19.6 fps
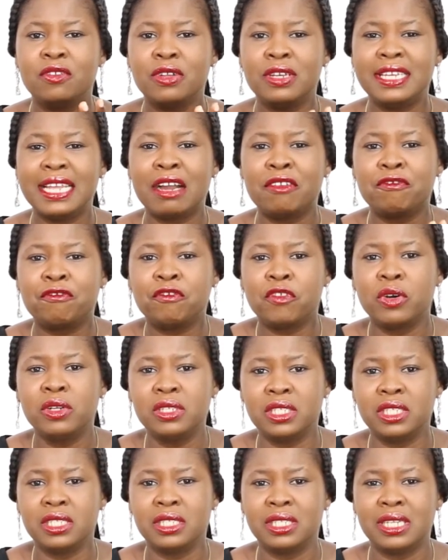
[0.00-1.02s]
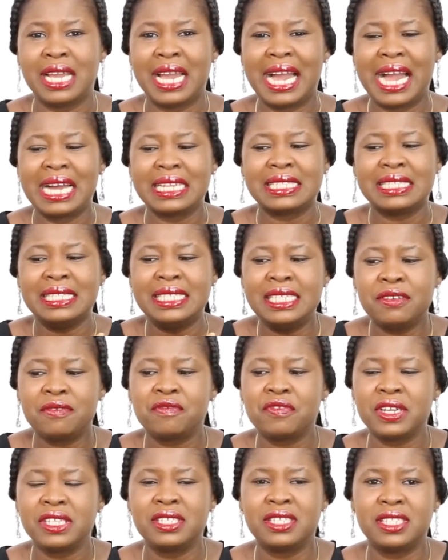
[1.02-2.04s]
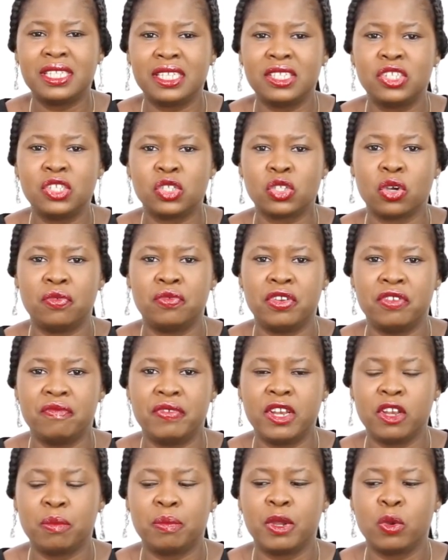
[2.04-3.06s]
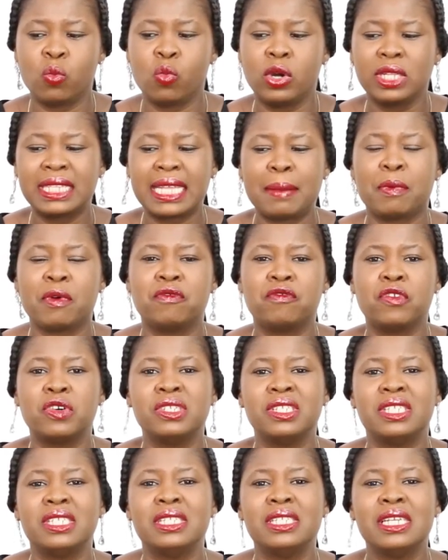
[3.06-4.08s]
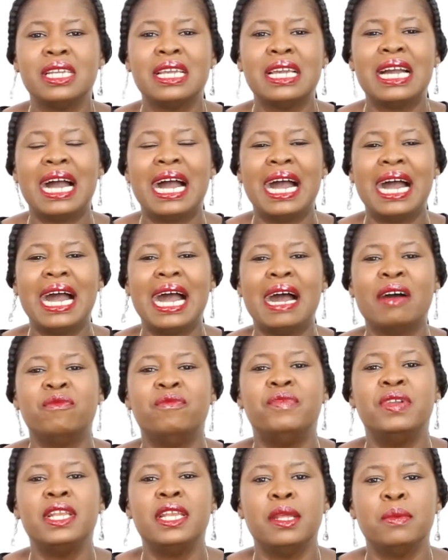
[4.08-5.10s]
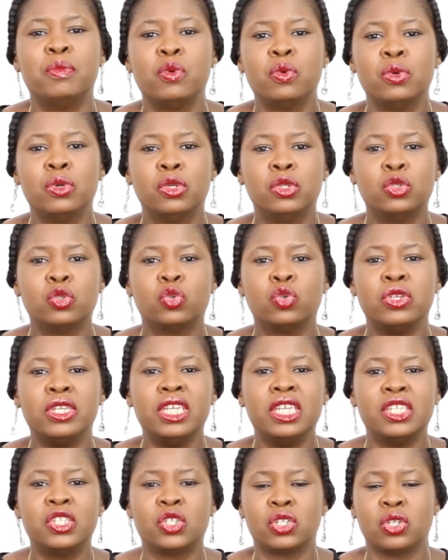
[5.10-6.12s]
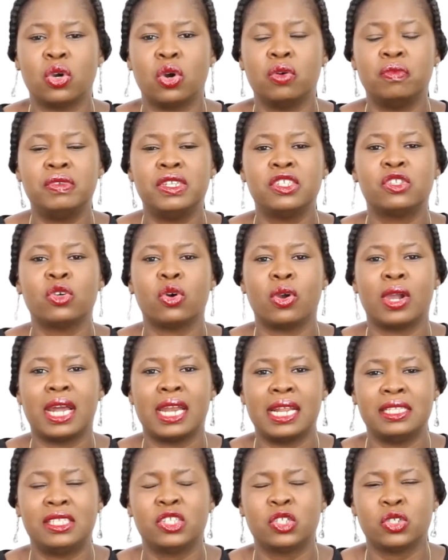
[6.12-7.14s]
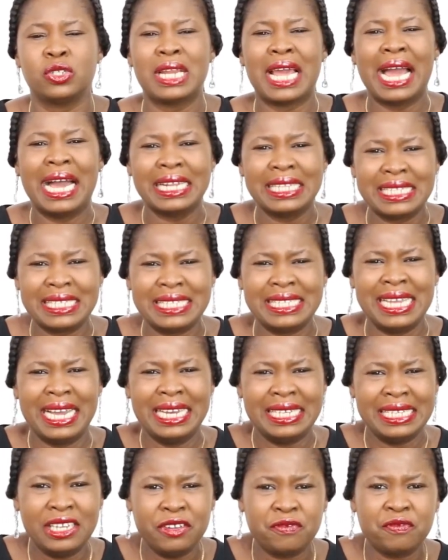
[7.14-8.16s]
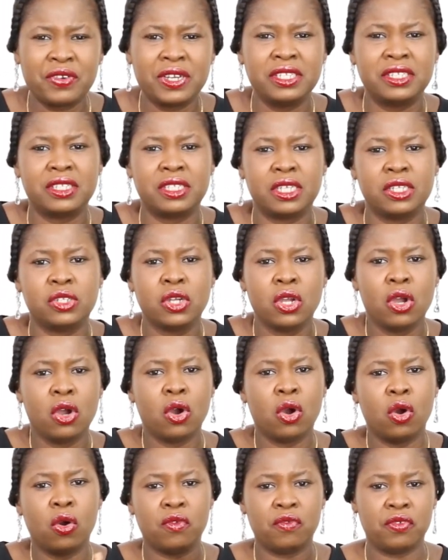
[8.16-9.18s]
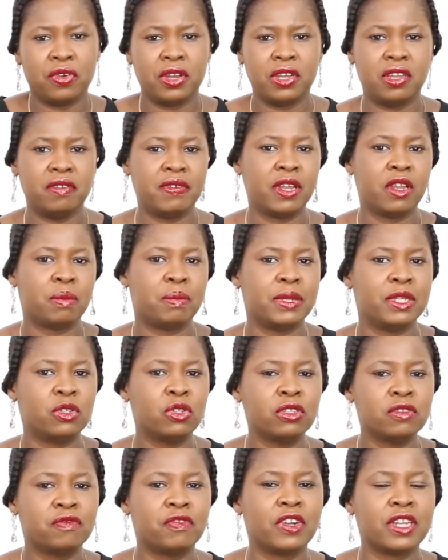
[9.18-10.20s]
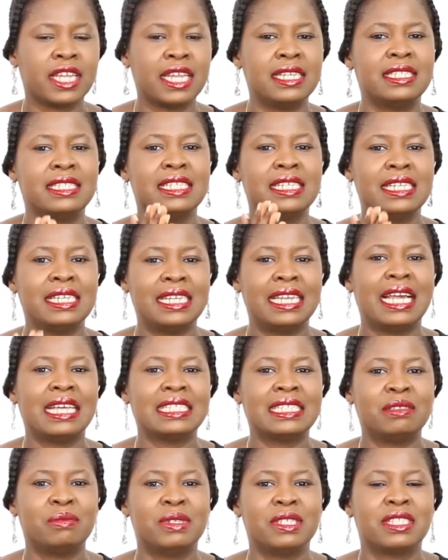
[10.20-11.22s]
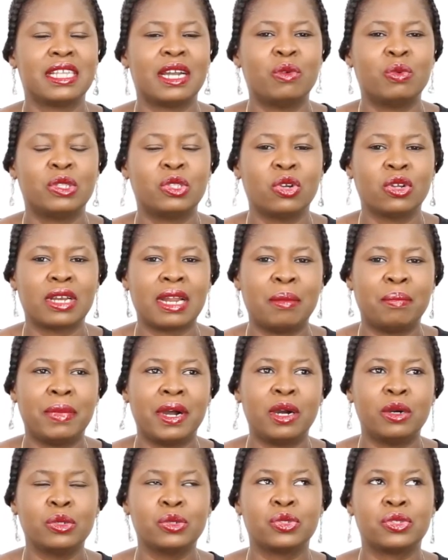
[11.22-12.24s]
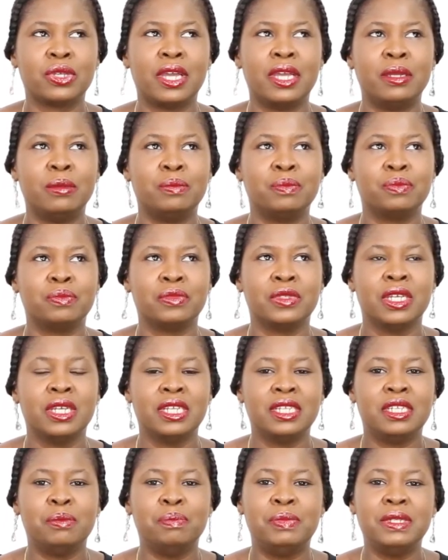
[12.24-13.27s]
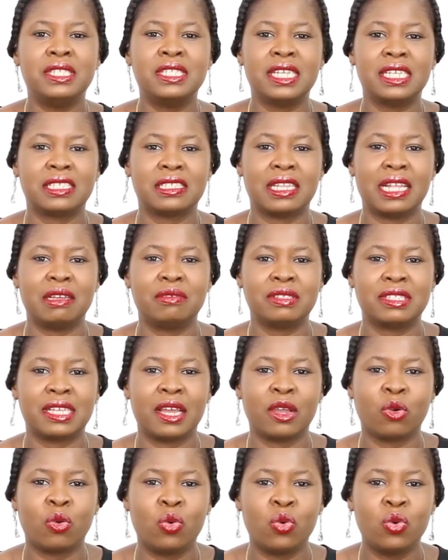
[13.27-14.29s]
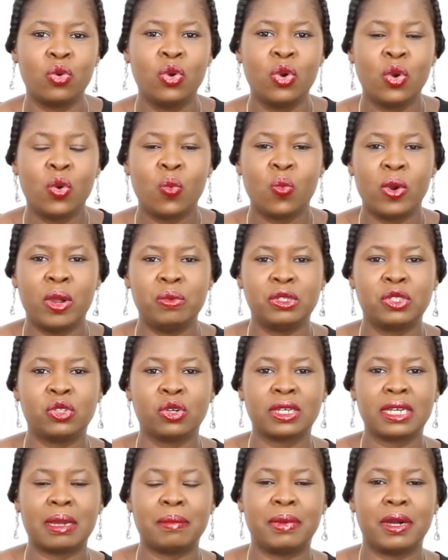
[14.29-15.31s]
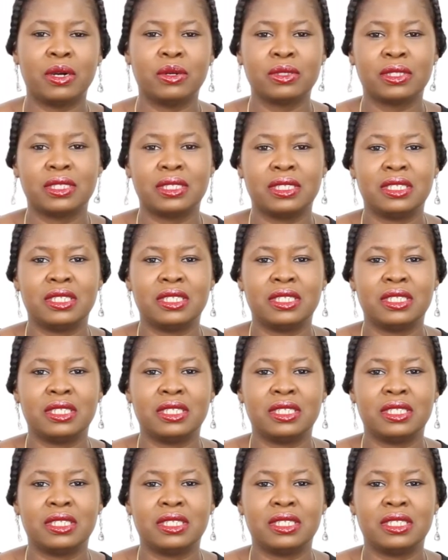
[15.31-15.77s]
their funding at different stages of development. What type of funding are available to each of these organizations at their different stage of development? Don't forget, last semester we talked about the business life cycle, when we talked about